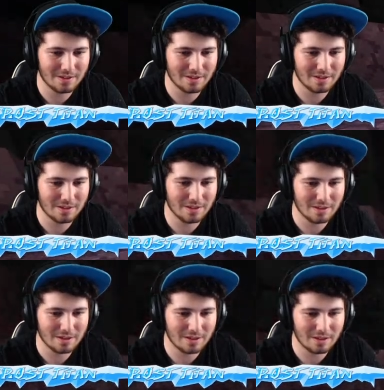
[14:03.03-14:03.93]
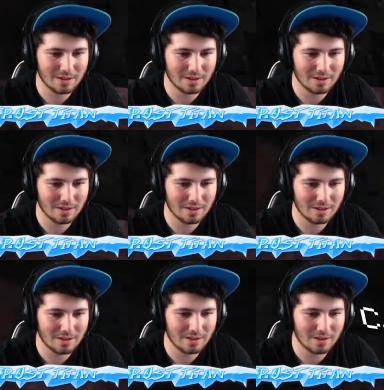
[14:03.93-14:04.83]

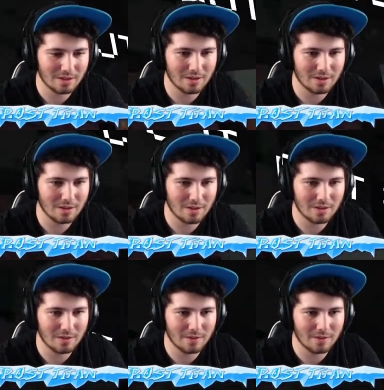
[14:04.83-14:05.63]
(no one is talking)